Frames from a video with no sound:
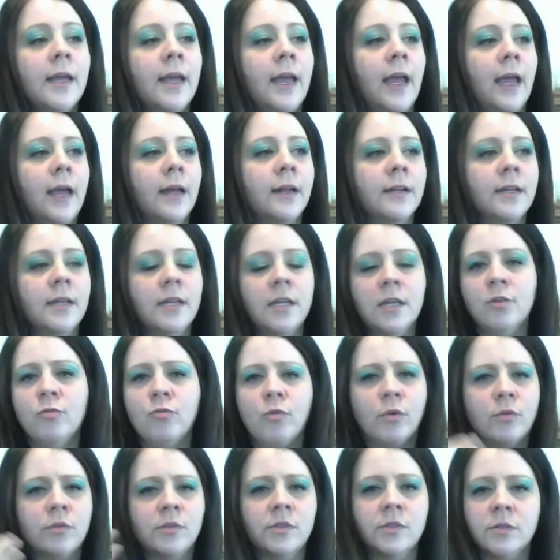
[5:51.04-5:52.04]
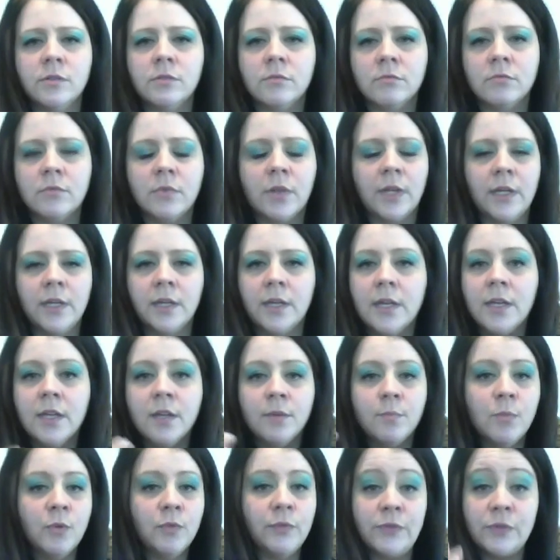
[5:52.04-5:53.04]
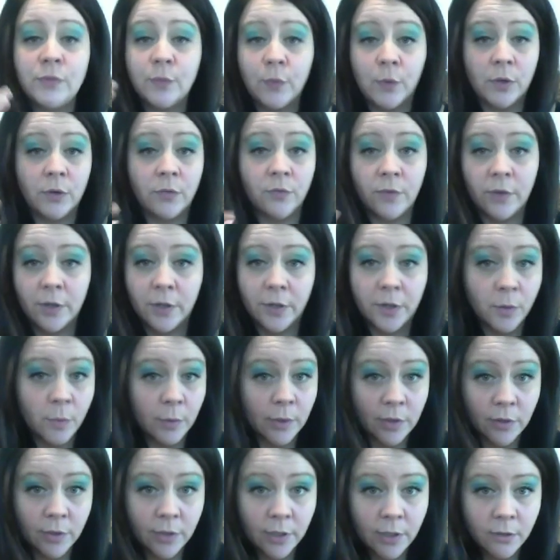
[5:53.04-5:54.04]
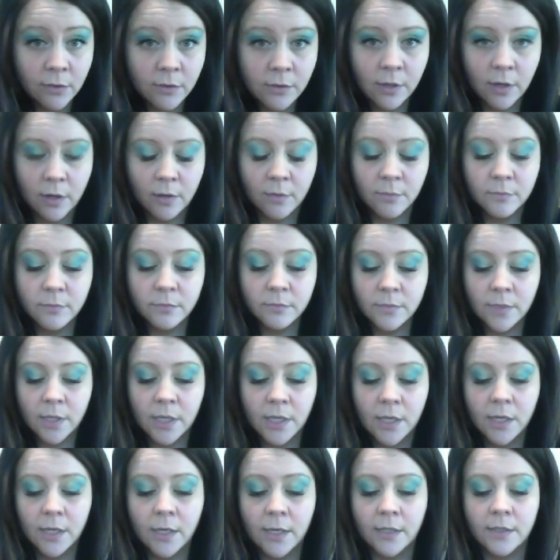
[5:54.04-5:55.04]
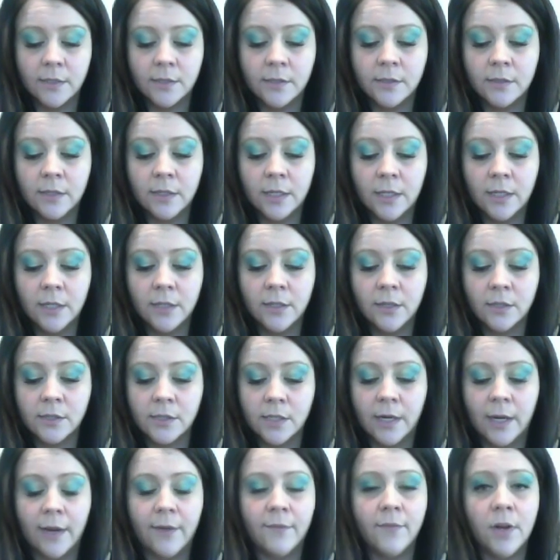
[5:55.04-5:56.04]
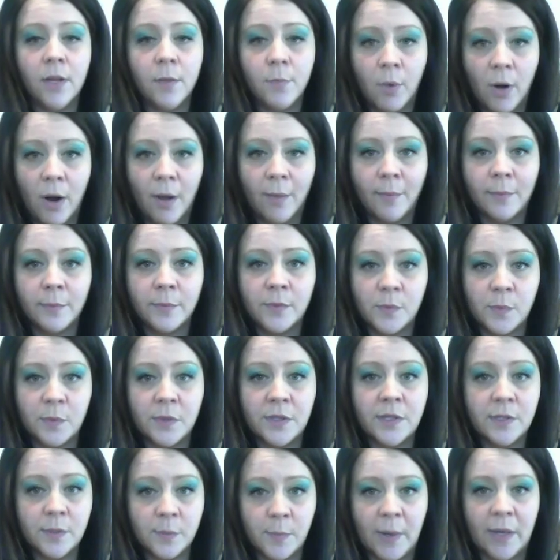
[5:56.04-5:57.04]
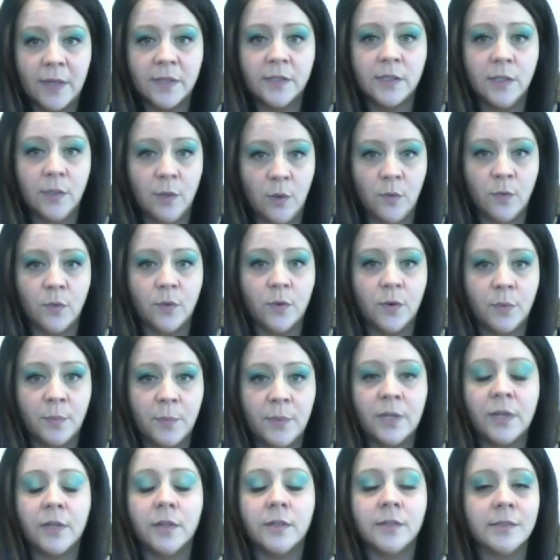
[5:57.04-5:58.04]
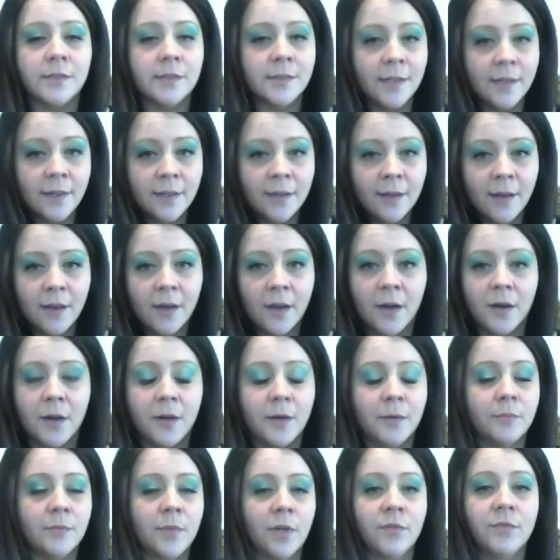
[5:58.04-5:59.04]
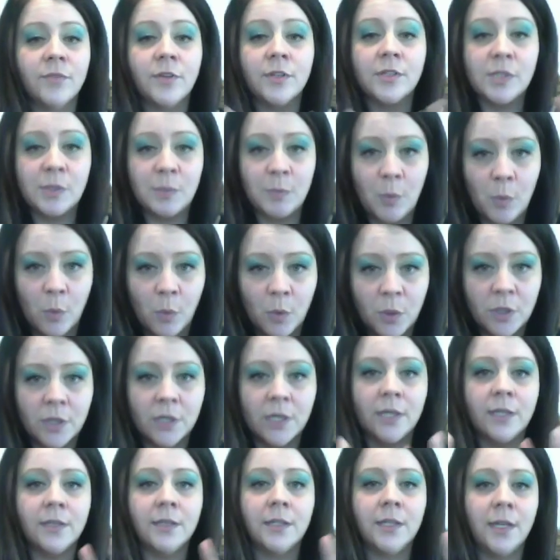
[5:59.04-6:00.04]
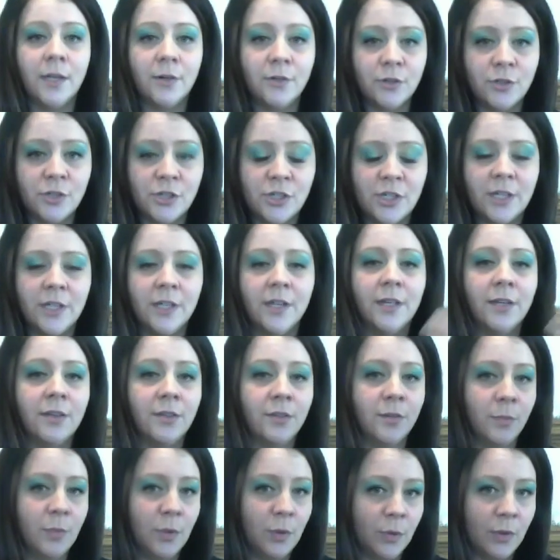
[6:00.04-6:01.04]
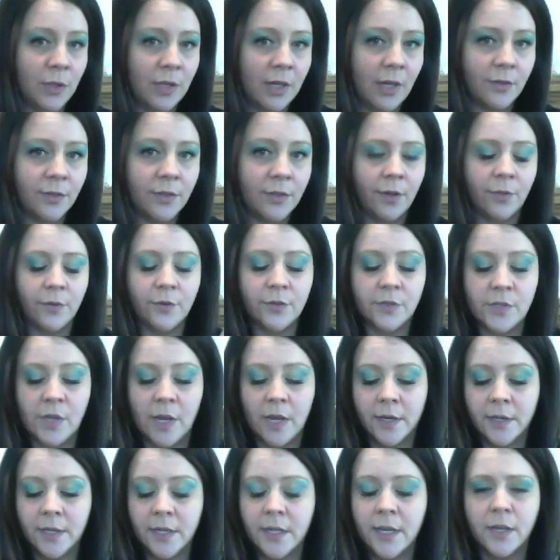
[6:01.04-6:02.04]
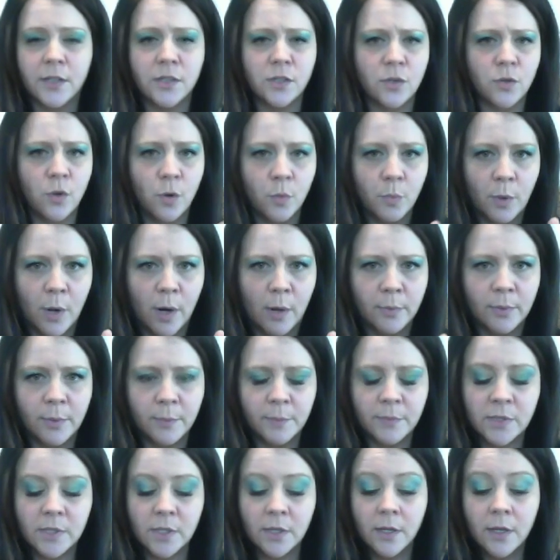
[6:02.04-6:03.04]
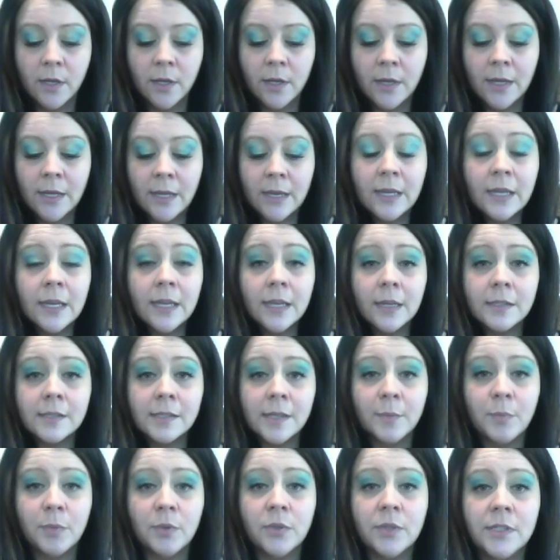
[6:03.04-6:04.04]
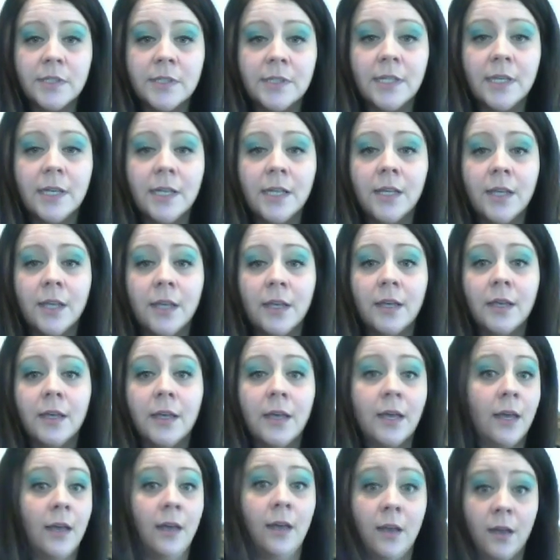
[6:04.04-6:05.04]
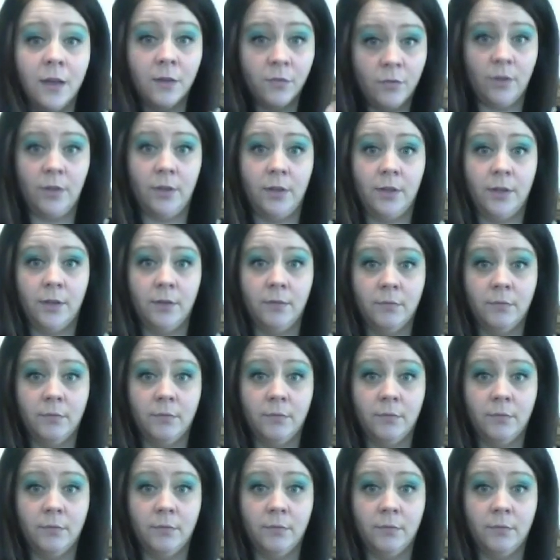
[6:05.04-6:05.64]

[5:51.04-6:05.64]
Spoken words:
and he grows, like he moves forward very quickly. He doesn't have any problems with his passing over because of the support and the energy and the beauty on other side. He has no problems. He is able to see everything.